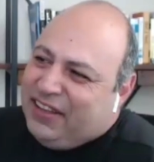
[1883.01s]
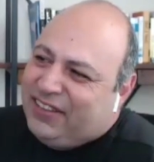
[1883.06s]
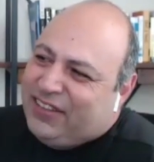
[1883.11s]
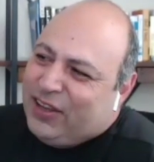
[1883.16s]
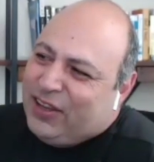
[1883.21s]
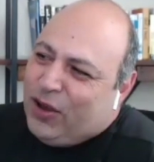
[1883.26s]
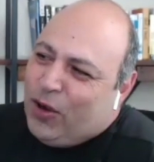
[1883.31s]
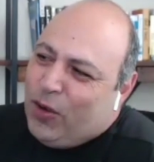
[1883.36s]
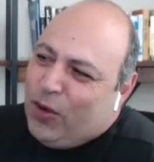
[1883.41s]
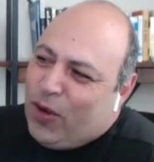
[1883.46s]

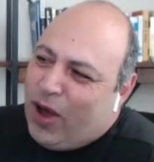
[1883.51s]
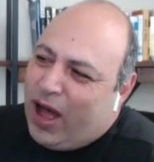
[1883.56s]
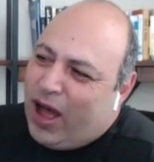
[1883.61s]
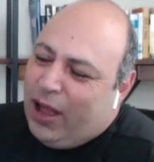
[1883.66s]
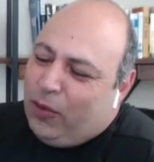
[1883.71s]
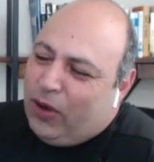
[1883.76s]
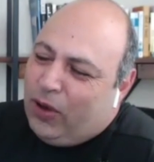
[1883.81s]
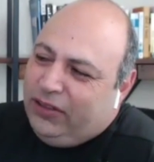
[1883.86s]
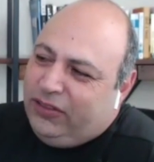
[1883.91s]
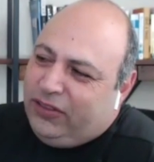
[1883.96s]
So
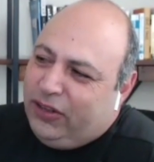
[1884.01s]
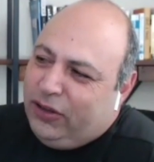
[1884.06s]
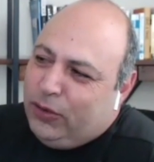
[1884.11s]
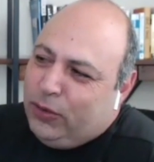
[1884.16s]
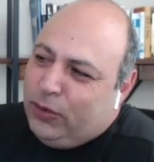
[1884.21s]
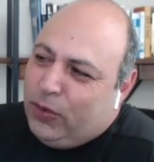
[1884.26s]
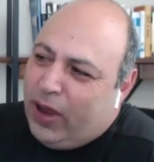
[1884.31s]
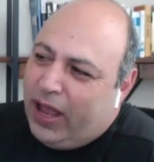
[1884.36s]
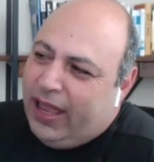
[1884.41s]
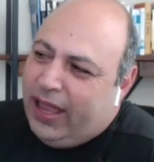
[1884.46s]
I want
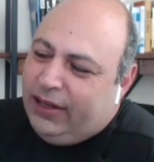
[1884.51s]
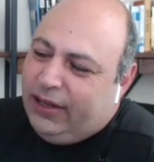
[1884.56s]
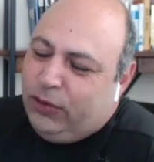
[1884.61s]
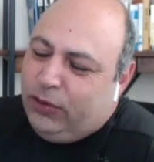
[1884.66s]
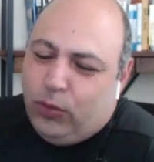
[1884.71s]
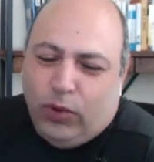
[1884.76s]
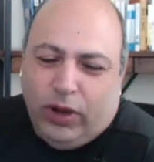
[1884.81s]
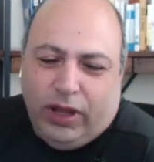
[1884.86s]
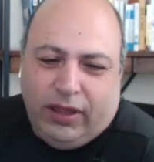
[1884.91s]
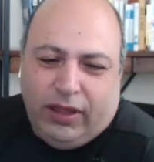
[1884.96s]
to end
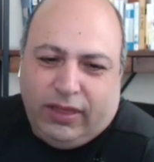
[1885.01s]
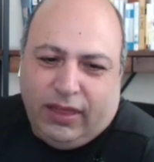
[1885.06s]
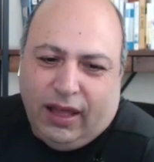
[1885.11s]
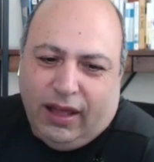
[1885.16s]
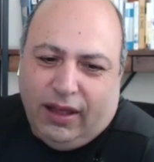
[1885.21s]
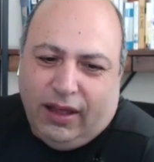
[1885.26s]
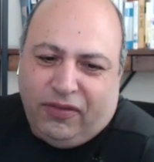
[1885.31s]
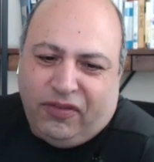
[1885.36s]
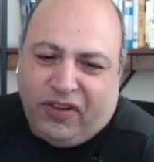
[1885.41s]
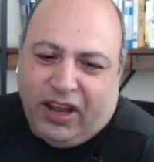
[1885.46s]
with
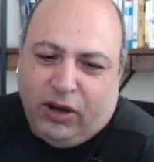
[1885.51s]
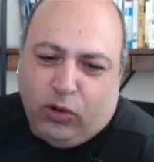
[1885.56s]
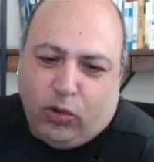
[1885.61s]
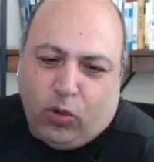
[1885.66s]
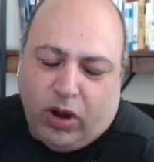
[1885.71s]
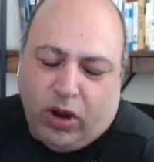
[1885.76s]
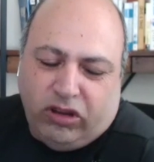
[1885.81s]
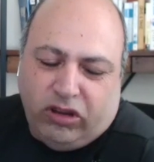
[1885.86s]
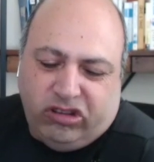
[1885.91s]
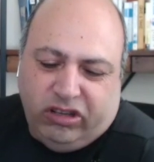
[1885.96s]
a final
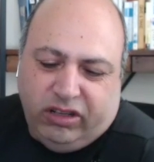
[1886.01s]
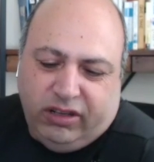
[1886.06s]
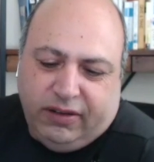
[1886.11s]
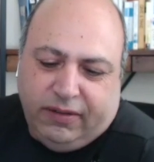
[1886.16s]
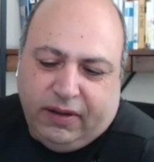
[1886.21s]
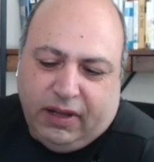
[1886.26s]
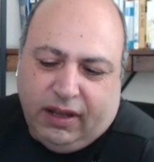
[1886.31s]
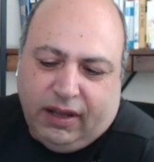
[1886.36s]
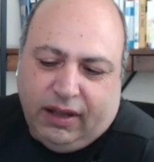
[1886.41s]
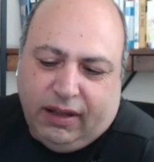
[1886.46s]
question.
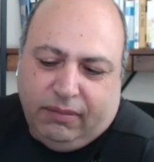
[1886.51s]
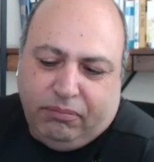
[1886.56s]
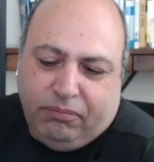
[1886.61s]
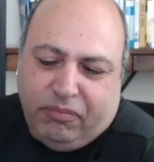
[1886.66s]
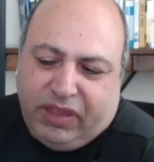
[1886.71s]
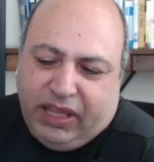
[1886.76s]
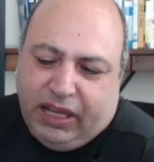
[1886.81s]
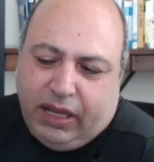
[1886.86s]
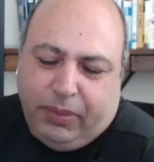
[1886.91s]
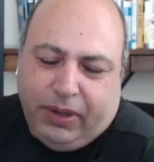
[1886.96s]

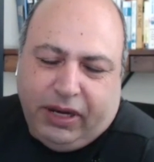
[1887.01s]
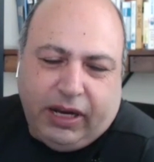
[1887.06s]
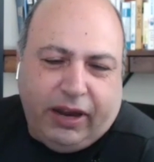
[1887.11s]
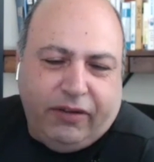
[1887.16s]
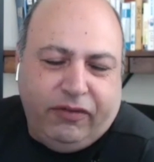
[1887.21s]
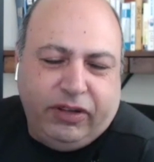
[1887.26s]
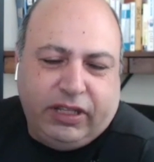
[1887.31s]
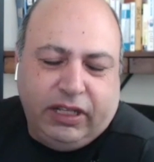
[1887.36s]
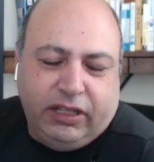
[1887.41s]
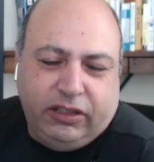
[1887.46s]
Think about
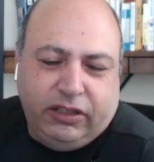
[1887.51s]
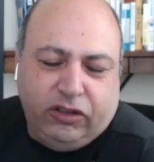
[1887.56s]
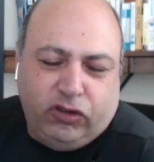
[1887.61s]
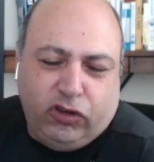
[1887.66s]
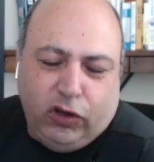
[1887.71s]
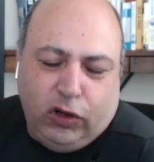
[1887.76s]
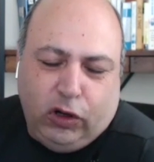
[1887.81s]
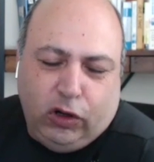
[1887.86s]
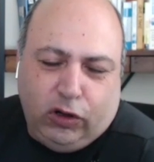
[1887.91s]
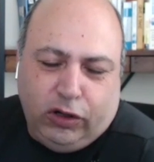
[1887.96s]
everything that
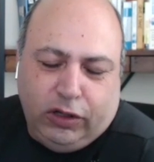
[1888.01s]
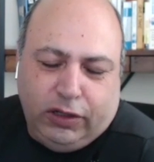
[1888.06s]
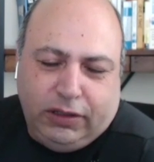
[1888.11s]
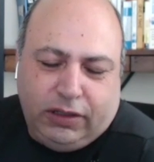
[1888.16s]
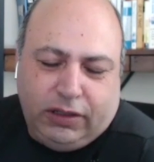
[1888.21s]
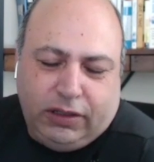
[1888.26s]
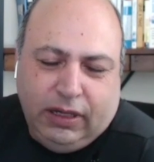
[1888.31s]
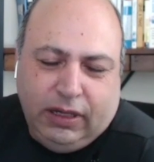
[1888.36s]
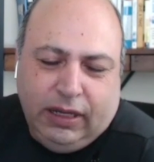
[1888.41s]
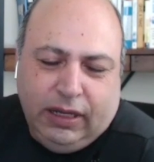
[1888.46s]
you learned
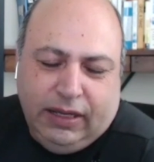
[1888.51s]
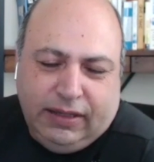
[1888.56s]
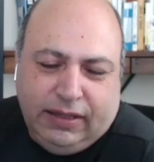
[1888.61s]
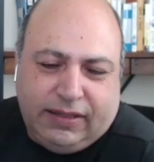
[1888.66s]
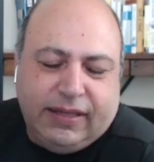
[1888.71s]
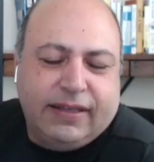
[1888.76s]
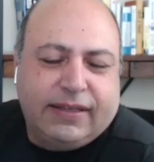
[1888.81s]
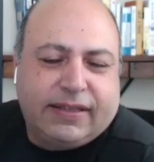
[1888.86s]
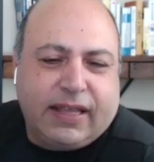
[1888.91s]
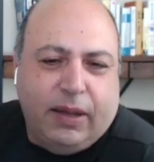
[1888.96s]

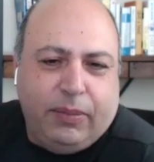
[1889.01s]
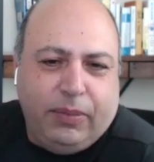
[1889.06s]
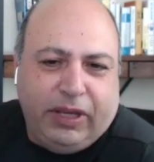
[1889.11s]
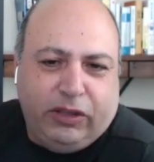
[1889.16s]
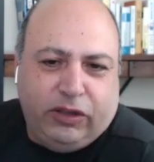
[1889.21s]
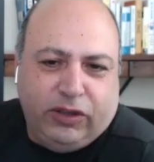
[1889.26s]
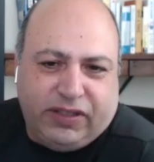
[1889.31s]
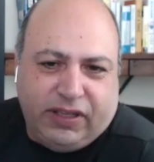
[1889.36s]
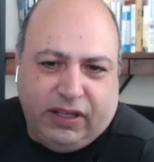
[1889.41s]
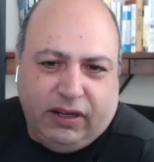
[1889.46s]
since coming
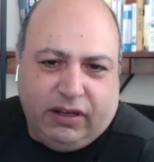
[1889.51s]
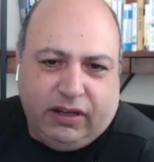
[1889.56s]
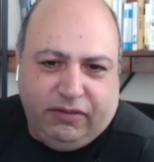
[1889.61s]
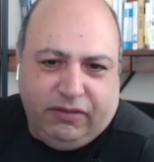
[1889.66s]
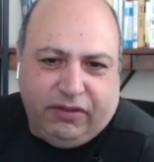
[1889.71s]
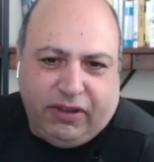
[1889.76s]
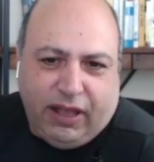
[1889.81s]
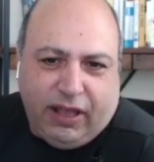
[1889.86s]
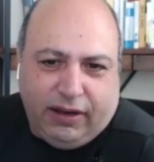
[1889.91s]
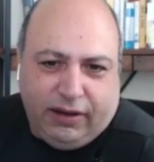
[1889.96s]
to
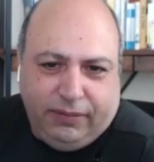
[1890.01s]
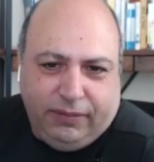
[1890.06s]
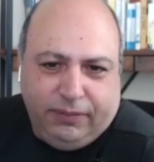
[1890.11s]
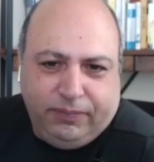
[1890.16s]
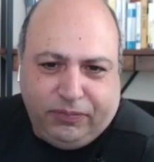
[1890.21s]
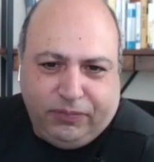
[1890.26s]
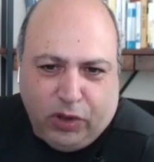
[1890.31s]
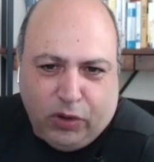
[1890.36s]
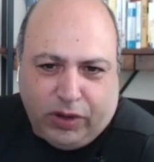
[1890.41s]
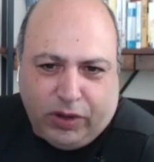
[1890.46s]
Silicon Valley,
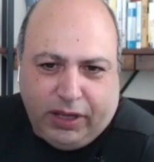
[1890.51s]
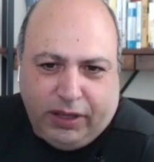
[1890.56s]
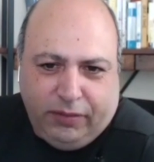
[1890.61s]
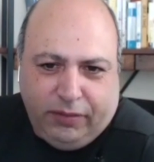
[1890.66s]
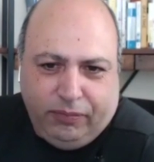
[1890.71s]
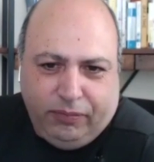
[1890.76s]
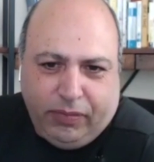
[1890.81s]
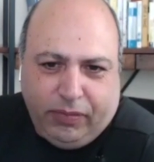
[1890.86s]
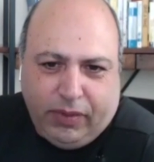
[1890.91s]
okay?